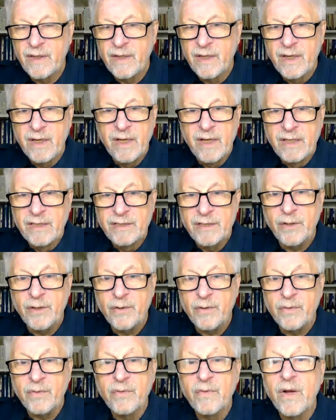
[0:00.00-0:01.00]
So
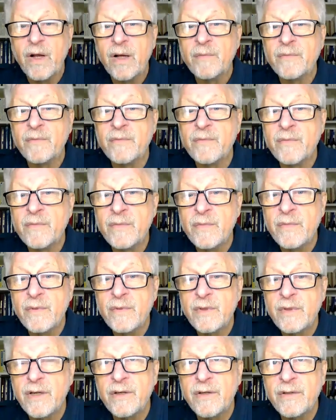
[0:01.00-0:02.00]
I'm
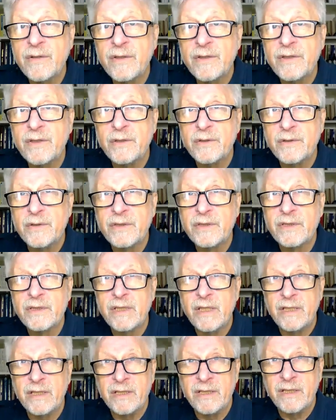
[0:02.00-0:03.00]
going to
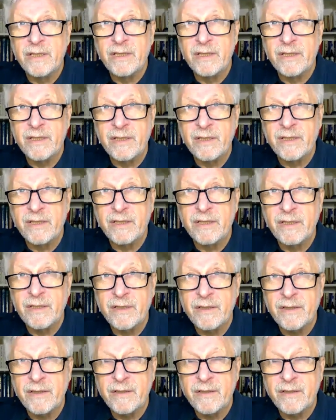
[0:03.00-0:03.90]
say,